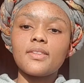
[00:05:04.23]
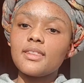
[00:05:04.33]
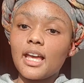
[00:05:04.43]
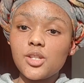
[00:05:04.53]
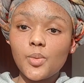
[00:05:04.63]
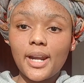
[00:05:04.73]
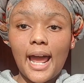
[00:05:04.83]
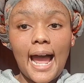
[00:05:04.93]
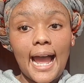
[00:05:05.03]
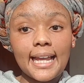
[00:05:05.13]
that's what
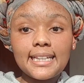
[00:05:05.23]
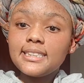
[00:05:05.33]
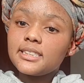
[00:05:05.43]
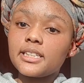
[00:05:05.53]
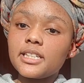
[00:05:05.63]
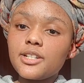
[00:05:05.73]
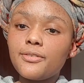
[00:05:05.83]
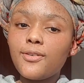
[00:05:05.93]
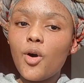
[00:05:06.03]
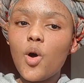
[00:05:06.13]
I did
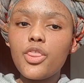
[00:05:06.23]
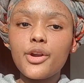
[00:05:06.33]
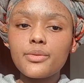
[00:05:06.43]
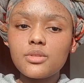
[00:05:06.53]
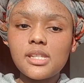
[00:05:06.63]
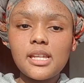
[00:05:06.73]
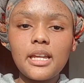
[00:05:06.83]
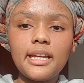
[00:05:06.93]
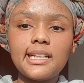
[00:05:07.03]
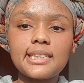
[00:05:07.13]
for the
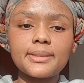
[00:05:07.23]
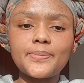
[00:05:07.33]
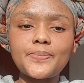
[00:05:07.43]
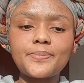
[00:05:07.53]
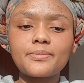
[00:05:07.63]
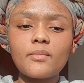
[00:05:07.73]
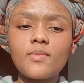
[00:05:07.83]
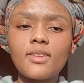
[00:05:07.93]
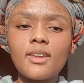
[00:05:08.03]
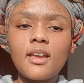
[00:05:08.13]
routine.
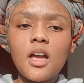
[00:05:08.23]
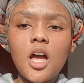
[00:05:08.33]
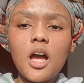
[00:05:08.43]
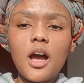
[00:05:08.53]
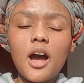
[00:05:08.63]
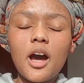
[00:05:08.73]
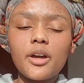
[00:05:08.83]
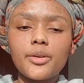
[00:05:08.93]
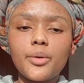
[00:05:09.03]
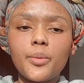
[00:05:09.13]
I
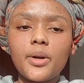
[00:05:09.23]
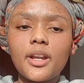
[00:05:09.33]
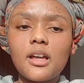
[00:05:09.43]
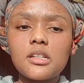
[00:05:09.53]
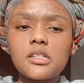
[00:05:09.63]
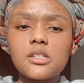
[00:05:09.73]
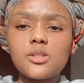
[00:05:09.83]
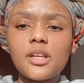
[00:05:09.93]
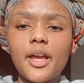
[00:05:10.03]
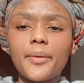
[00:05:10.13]
don't know what else to
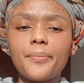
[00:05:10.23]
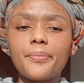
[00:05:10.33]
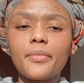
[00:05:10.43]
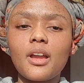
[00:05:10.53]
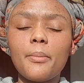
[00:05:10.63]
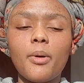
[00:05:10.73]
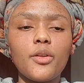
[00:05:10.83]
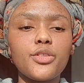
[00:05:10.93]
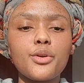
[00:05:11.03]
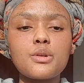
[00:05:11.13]
say
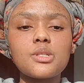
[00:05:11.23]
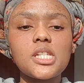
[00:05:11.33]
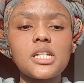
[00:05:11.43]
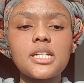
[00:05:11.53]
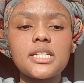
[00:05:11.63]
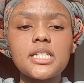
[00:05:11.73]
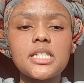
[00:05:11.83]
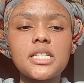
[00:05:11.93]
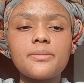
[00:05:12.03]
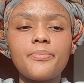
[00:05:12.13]
about the routine.
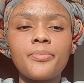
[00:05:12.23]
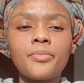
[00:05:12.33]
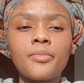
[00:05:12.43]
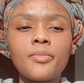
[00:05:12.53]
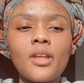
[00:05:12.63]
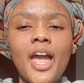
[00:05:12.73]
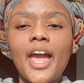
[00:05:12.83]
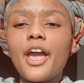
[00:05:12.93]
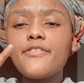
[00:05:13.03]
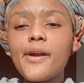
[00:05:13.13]

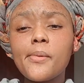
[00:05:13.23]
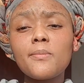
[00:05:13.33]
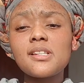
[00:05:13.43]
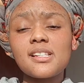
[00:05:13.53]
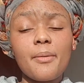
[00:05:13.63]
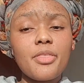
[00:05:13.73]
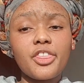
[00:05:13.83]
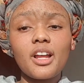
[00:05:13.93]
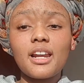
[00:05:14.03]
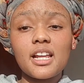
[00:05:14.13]
If I remember
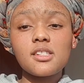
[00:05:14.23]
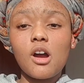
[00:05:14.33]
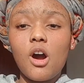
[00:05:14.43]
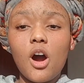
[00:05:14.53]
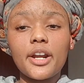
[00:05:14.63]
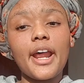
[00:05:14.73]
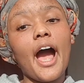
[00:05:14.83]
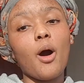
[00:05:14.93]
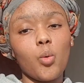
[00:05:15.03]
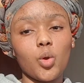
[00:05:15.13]
something later on,
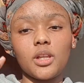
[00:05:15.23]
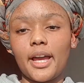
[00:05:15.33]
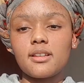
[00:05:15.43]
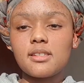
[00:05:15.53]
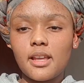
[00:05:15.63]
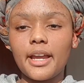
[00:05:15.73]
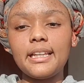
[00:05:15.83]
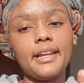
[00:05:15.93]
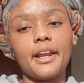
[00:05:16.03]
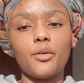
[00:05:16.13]
I will like say
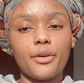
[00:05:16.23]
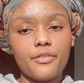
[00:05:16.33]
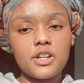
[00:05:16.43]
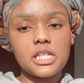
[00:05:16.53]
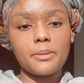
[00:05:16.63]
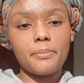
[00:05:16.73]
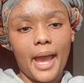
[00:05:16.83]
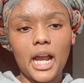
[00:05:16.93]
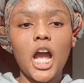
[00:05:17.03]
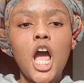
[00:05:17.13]
it and I'll reference it
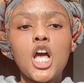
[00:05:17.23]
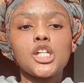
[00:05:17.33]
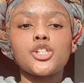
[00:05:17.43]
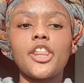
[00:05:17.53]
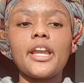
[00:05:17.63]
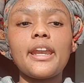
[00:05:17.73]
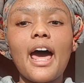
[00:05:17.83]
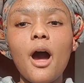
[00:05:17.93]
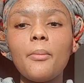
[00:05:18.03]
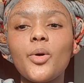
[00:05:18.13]
back. So then
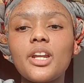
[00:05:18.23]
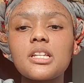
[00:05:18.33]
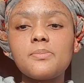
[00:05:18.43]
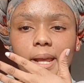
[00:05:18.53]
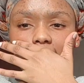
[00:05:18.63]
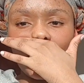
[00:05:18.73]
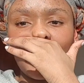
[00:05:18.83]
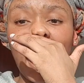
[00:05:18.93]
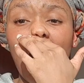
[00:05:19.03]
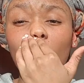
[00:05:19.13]
now I'm going to explain like
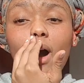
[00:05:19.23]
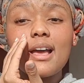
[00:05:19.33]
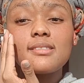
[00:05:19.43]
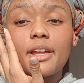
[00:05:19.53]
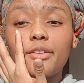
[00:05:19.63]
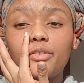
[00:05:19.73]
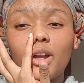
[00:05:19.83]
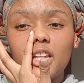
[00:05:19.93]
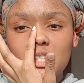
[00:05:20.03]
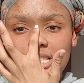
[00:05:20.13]
how I studied for
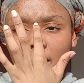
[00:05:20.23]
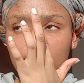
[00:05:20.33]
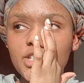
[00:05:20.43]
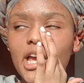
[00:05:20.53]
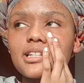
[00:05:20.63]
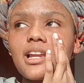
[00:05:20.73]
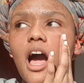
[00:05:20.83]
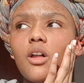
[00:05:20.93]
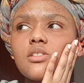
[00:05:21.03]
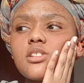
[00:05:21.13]
each subject.
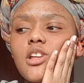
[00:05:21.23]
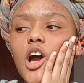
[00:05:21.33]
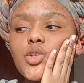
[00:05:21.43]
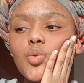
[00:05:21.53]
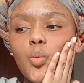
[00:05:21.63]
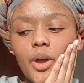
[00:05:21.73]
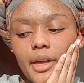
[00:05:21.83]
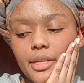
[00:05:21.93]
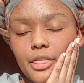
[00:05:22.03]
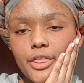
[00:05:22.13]
I'll start
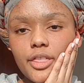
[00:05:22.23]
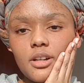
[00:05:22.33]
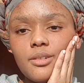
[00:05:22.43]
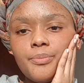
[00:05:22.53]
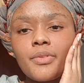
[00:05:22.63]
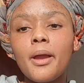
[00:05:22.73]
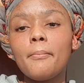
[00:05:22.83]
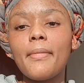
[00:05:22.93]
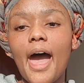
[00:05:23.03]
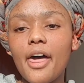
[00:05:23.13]
with
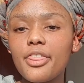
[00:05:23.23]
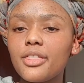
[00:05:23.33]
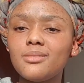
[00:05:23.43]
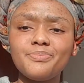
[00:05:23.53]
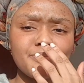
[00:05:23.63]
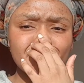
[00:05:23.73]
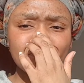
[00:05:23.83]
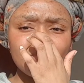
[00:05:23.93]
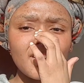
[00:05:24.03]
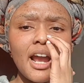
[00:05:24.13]
math.
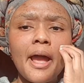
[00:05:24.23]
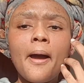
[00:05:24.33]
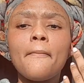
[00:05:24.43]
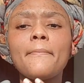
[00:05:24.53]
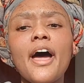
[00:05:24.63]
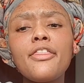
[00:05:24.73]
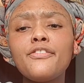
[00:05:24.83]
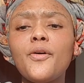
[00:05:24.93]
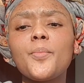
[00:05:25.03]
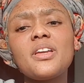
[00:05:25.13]
Math
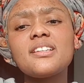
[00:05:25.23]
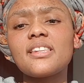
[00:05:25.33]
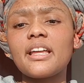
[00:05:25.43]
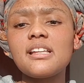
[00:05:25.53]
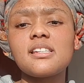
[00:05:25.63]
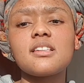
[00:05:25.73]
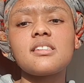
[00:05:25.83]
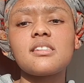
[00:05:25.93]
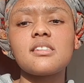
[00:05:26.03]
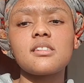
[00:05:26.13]
for me is the
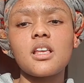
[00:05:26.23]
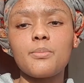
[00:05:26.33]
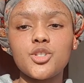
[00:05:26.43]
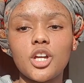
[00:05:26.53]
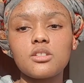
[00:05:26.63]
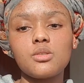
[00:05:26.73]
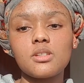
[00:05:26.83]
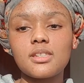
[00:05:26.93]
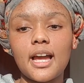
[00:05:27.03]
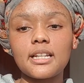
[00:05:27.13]
easiest subject to
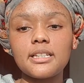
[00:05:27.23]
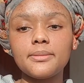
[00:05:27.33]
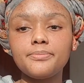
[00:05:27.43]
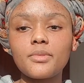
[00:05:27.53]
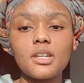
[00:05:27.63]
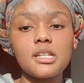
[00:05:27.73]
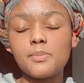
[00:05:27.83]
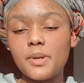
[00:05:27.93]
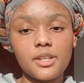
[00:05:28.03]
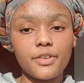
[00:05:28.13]
study,
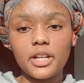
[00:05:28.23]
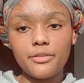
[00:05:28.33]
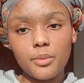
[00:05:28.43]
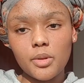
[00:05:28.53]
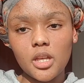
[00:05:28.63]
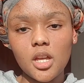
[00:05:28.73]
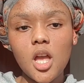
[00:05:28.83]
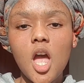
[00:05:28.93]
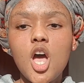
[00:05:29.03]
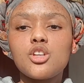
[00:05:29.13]
specifically for me.
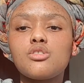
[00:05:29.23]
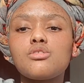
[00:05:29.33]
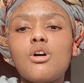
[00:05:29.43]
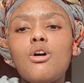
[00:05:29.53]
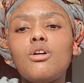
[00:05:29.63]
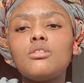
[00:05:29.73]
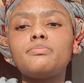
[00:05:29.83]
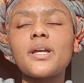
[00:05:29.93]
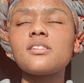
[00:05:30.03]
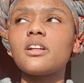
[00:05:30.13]
So
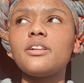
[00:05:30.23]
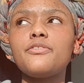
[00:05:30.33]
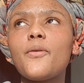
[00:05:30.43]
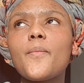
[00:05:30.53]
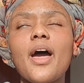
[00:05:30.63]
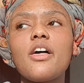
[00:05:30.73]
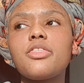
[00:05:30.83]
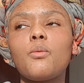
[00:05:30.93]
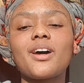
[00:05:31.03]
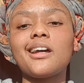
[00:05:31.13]
basically for math,
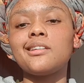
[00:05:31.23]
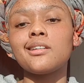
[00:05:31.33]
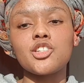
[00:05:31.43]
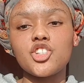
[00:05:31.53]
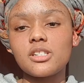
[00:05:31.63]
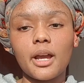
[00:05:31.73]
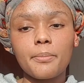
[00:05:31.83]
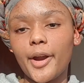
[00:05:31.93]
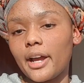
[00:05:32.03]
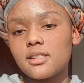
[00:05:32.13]
what I did is just like
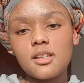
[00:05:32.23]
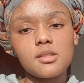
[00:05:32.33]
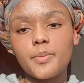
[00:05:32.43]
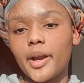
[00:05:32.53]
practice,